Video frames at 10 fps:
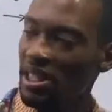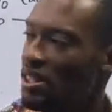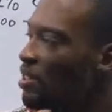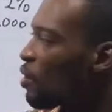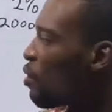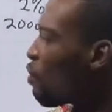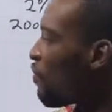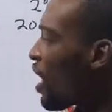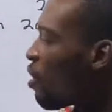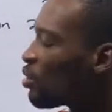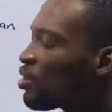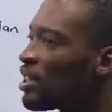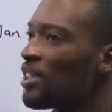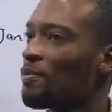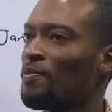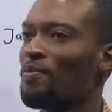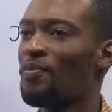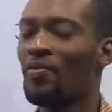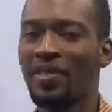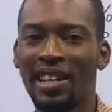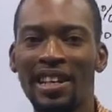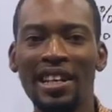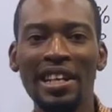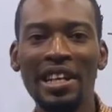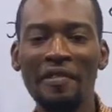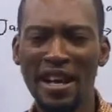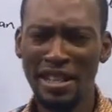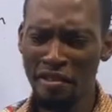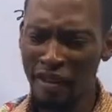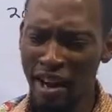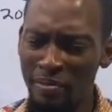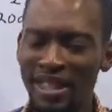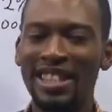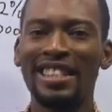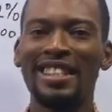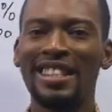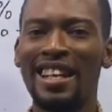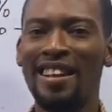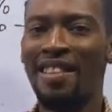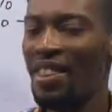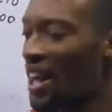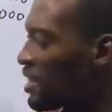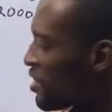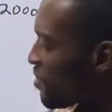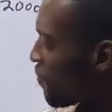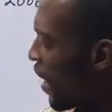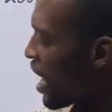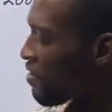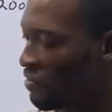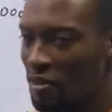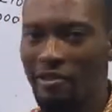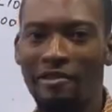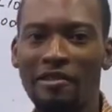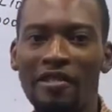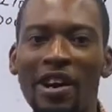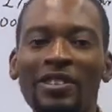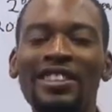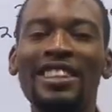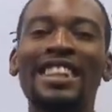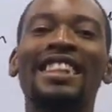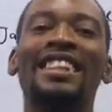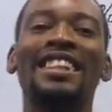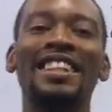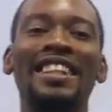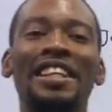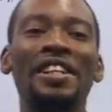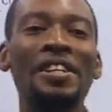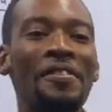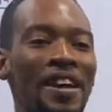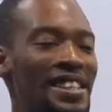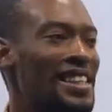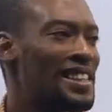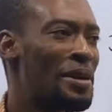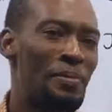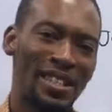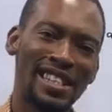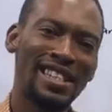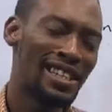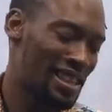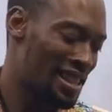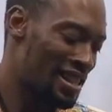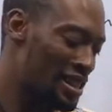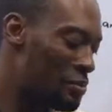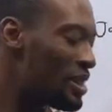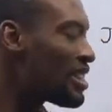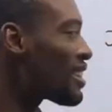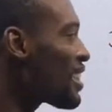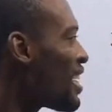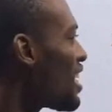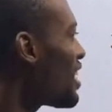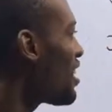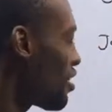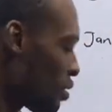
means over one hundred. If I say five percent, that is five over one hundred. If I say ten percent, it means ten